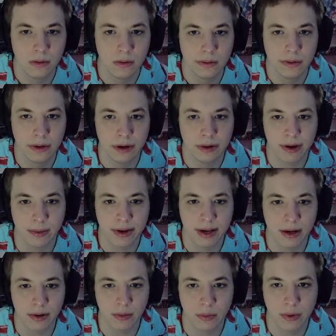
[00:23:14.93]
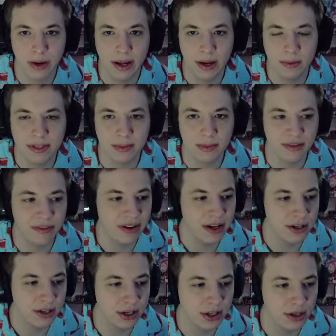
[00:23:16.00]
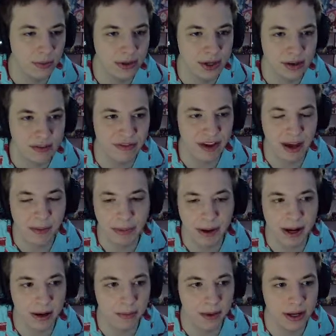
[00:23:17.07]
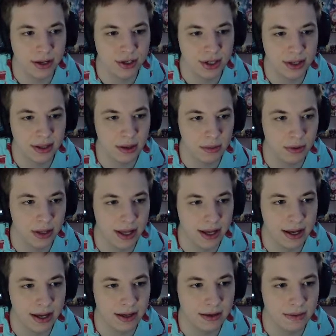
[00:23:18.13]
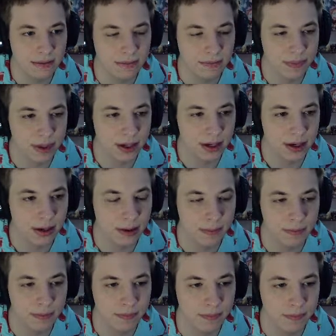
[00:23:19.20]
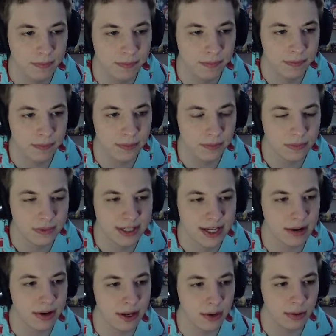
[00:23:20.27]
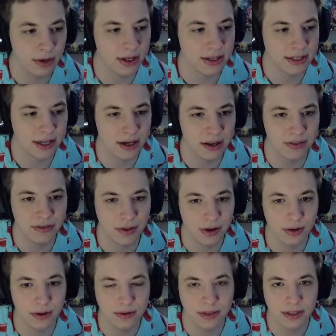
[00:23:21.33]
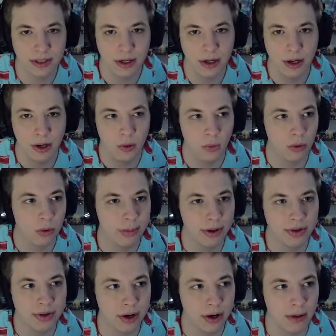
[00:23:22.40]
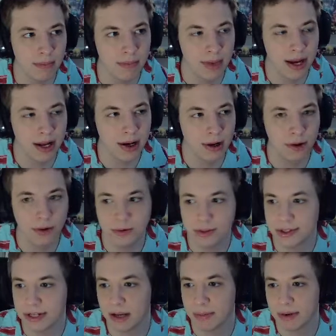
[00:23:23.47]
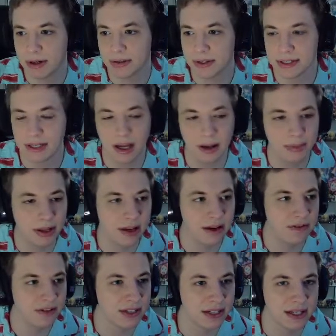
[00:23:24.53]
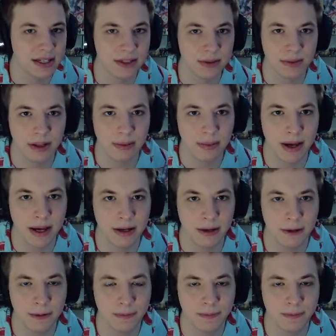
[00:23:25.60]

Okay, we got a ring with some evasion. We got a vampire mansion that we'll add. Um, down here, we'll get a ton of those. We'll build our meadow just up here in the top left because that doesn't really matter.